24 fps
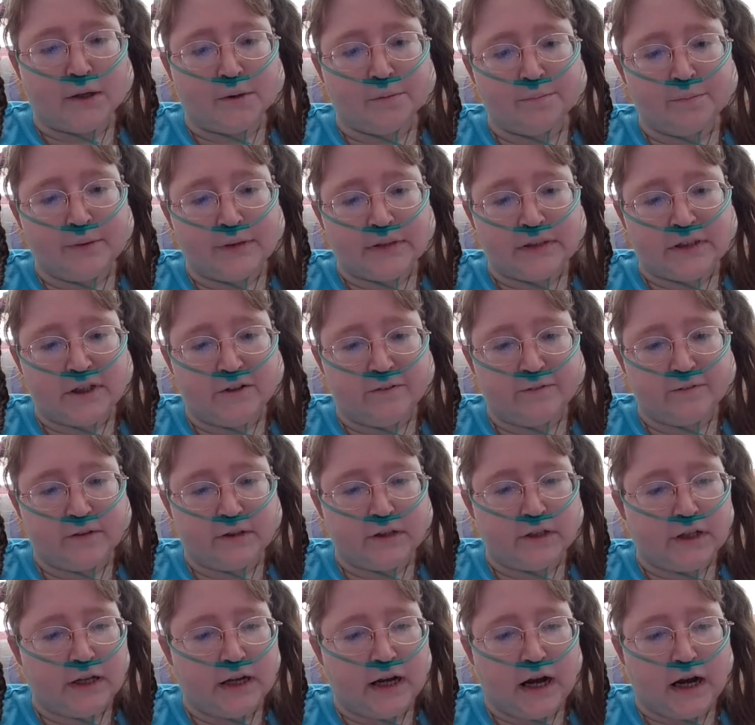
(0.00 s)
park
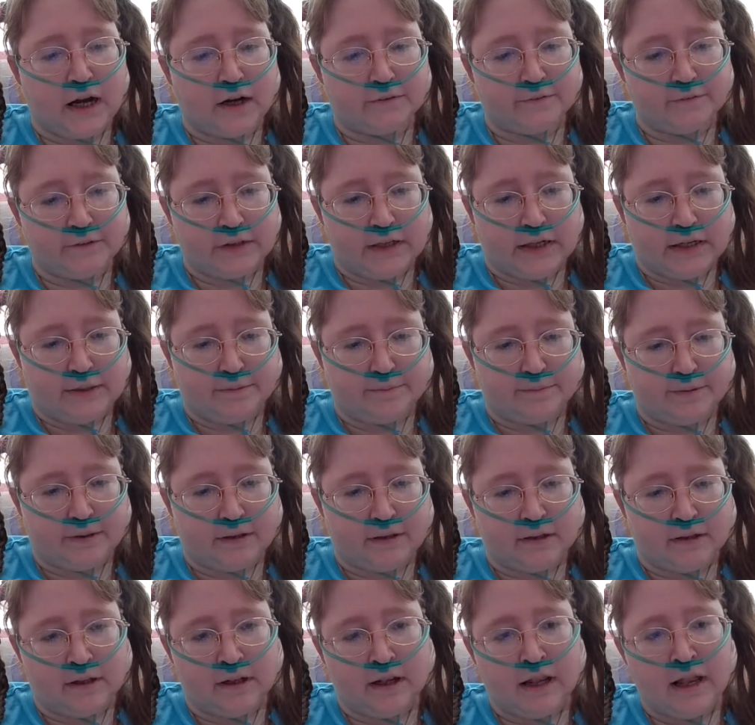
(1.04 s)
myself near the coffee
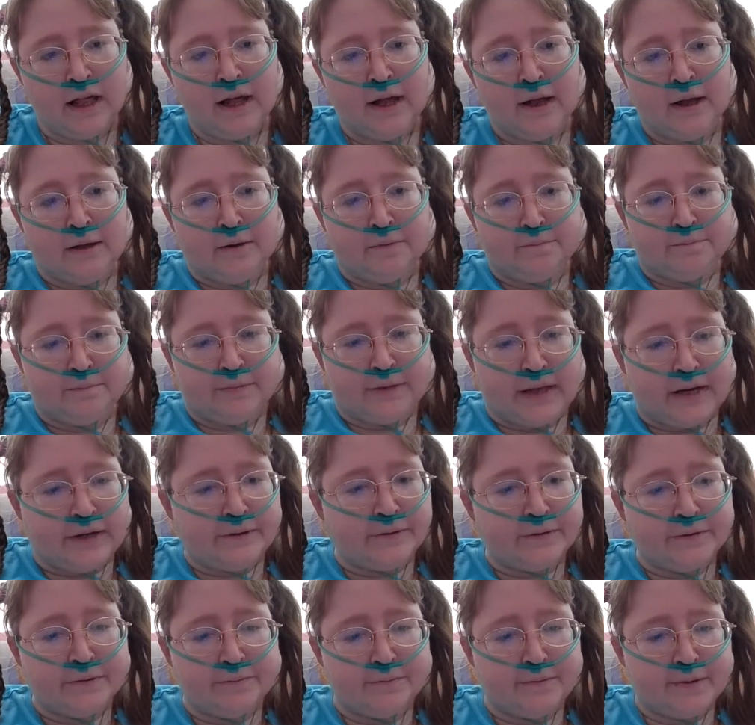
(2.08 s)
table,
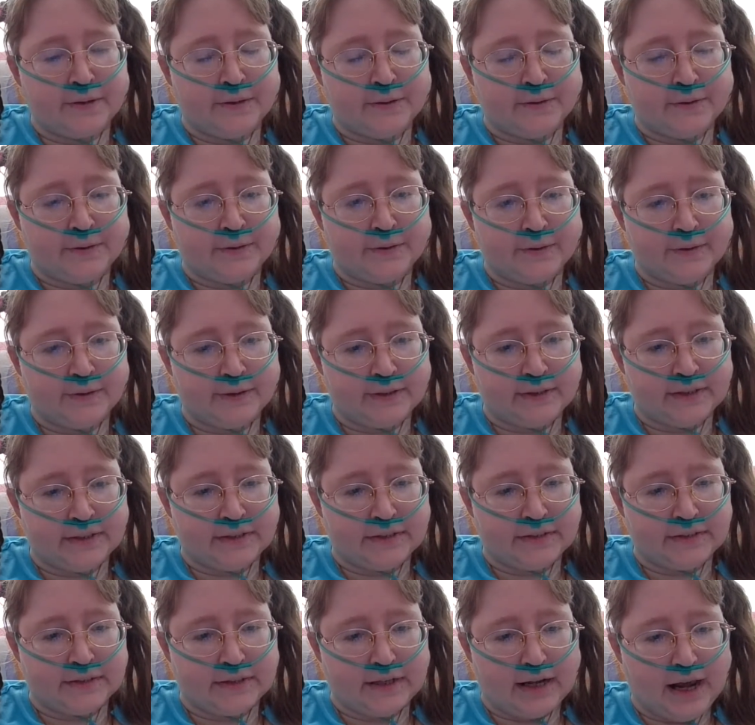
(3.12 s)
play with my
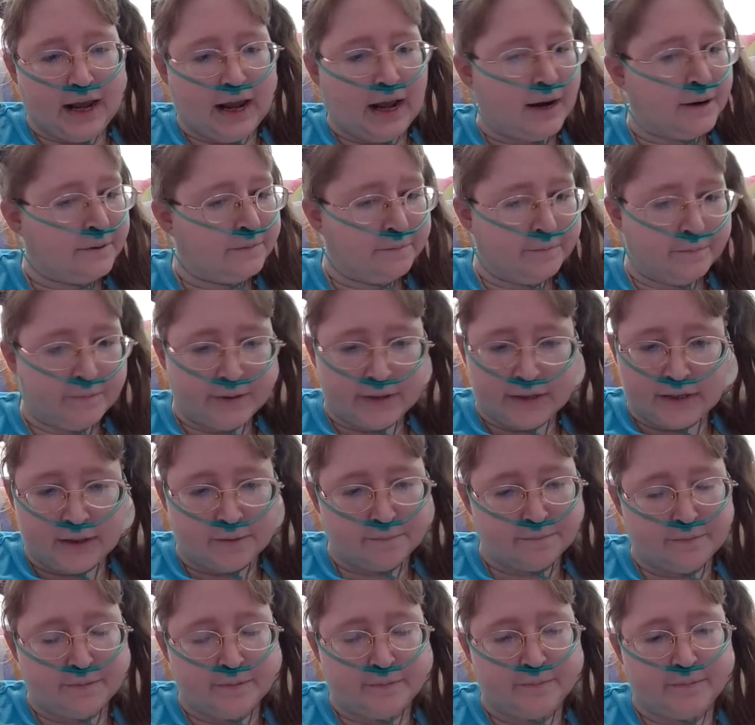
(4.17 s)
toys, and
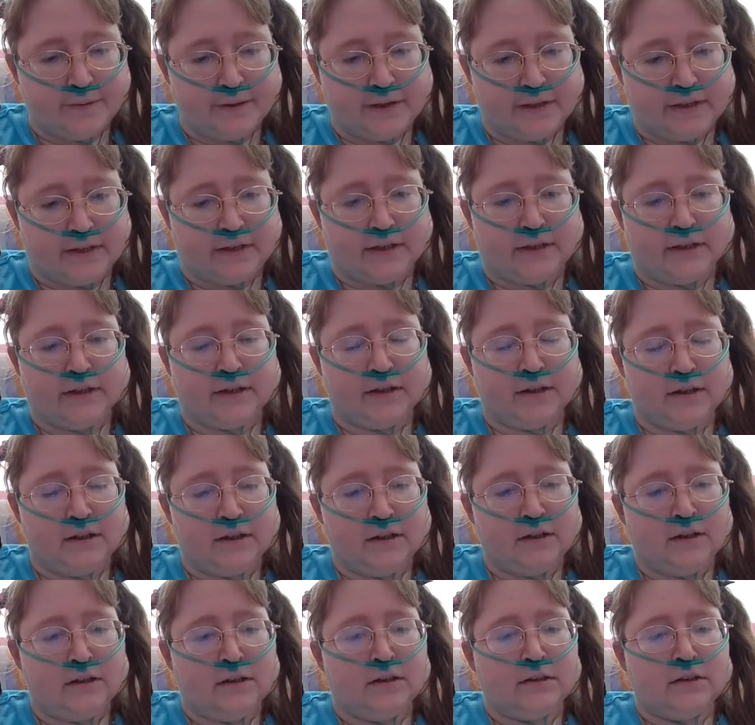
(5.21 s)
work on my work.
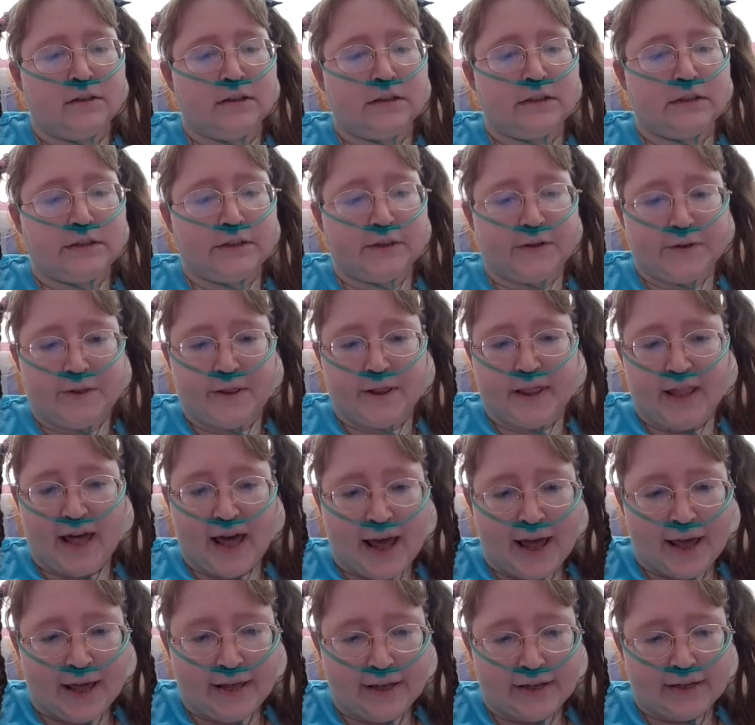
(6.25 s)
So
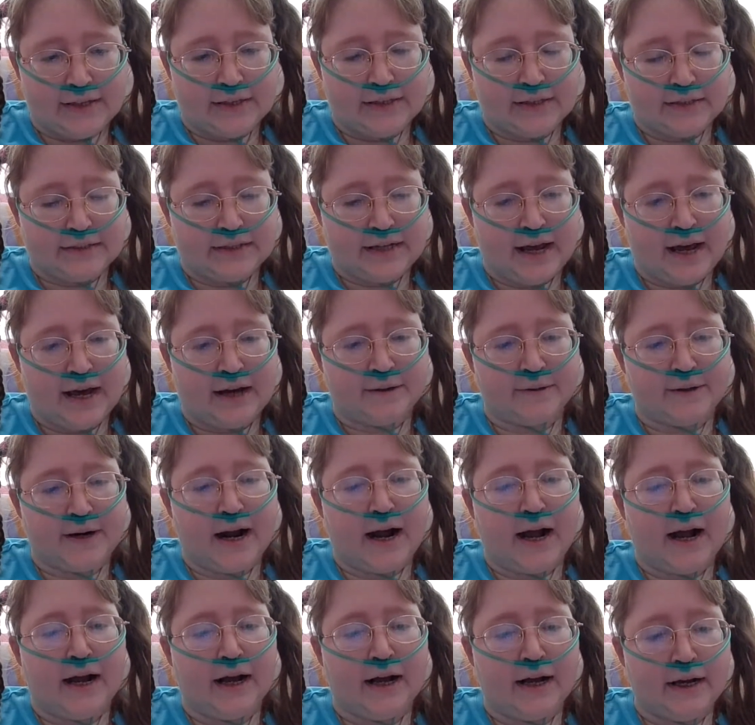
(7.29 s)
that is
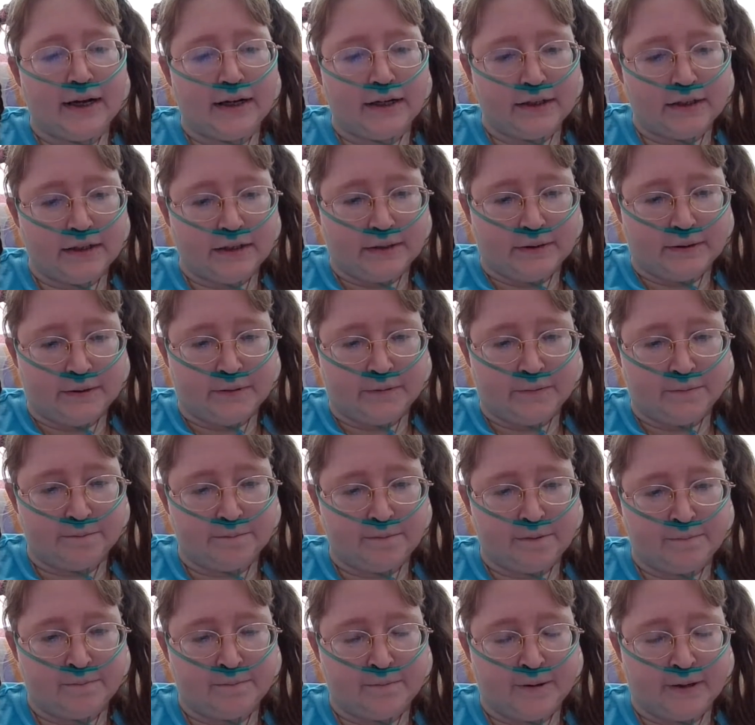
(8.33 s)
how I
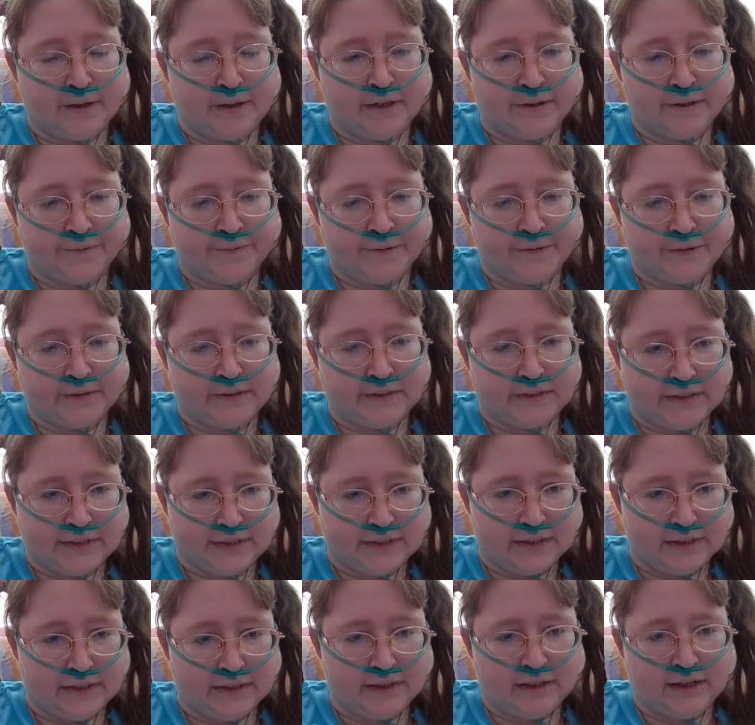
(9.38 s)
do my morning
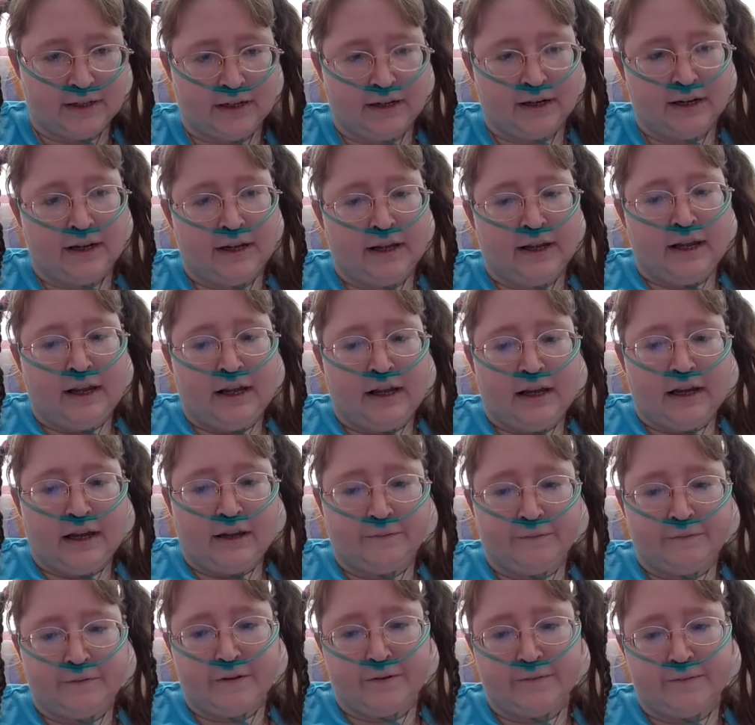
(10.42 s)
routine.
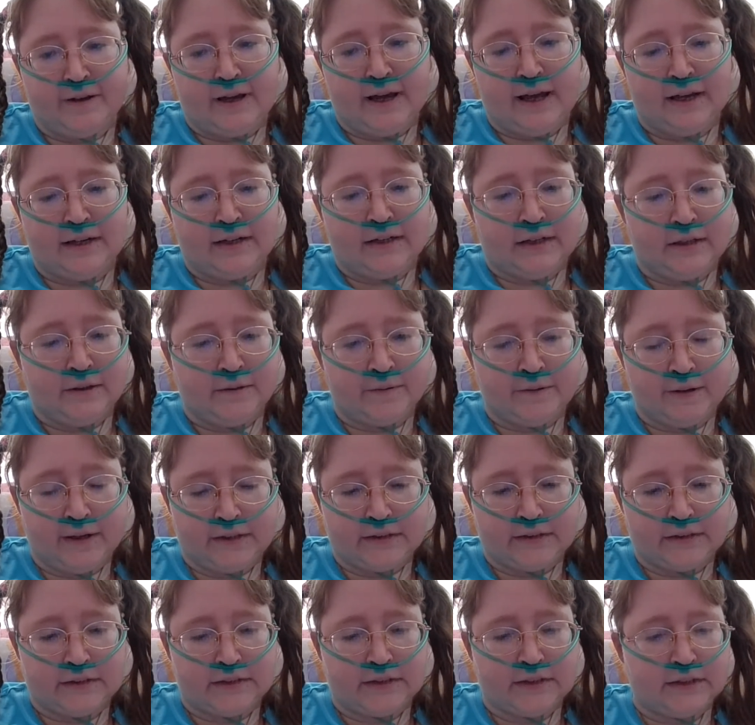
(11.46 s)
If you have any
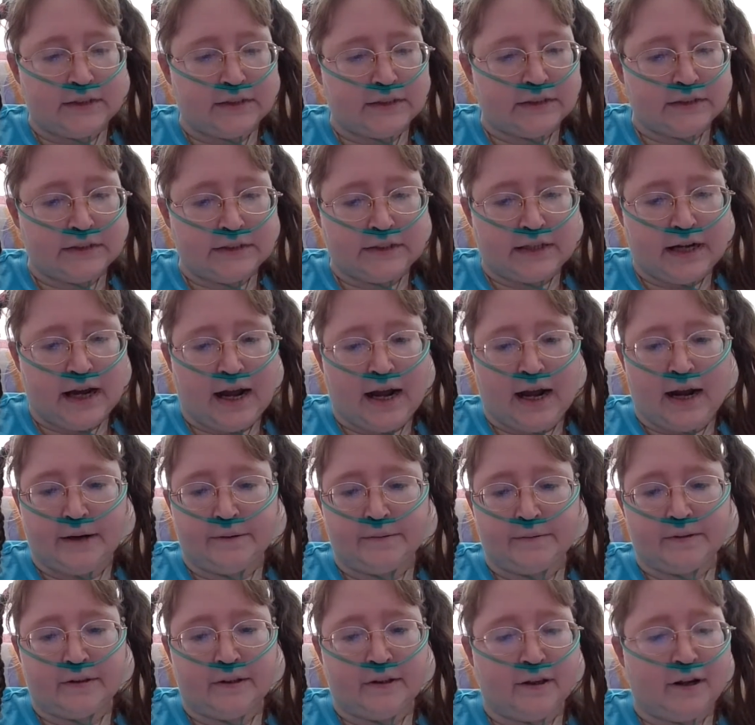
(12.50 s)
questions,
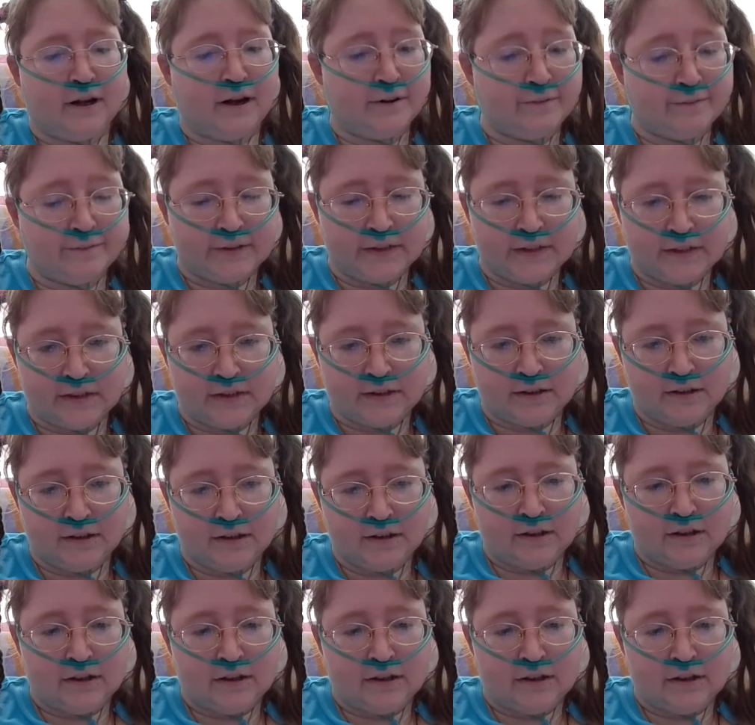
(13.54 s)
I would love it.